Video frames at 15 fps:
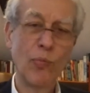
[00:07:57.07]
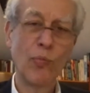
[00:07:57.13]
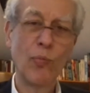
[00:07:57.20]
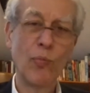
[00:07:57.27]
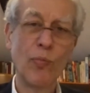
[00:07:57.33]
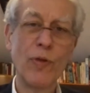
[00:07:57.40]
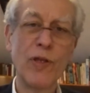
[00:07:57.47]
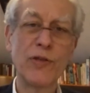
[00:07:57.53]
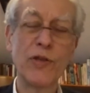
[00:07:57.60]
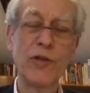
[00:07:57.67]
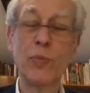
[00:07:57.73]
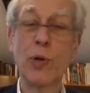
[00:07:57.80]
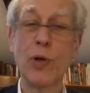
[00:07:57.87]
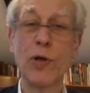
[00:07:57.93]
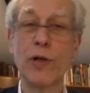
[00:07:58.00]
this is
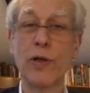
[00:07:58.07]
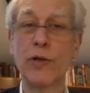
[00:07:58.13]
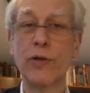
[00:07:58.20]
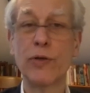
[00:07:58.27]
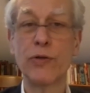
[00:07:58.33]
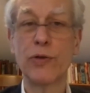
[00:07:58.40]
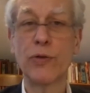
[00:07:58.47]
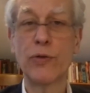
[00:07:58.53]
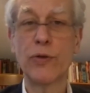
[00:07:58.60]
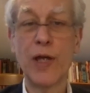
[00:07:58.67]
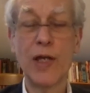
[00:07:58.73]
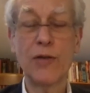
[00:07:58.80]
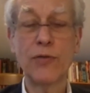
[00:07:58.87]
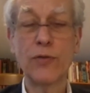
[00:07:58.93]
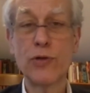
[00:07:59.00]
pertinent to. So
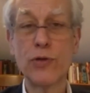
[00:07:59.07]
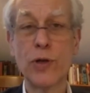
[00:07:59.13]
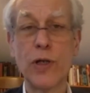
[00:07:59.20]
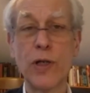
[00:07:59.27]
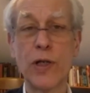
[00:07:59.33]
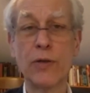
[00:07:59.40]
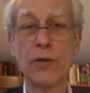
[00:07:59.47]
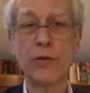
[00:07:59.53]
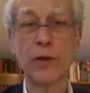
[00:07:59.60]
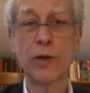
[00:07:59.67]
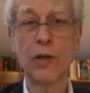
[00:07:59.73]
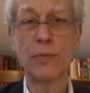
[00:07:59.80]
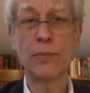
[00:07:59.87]
thanks for joining us, Todd. You